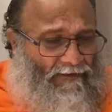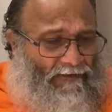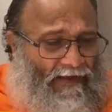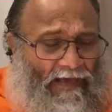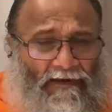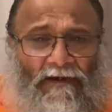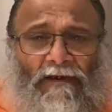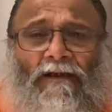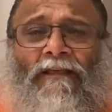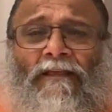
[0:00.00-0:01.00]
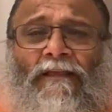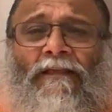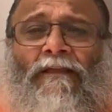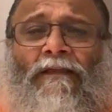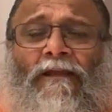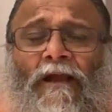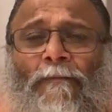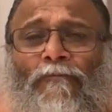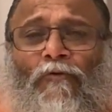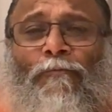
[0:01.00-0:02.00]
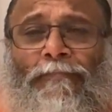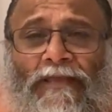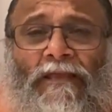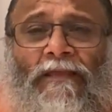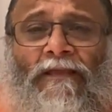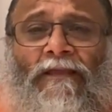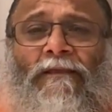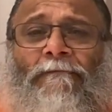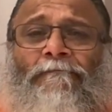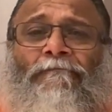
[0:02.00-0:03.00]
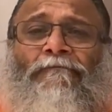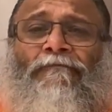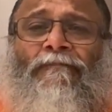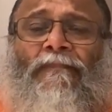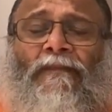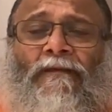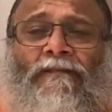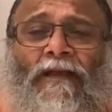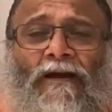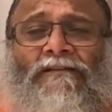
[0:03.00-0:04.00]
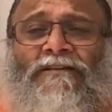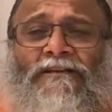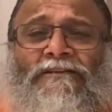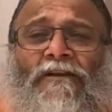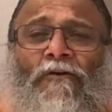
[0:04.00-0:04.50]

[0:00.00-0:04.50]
directly come to be the unchanging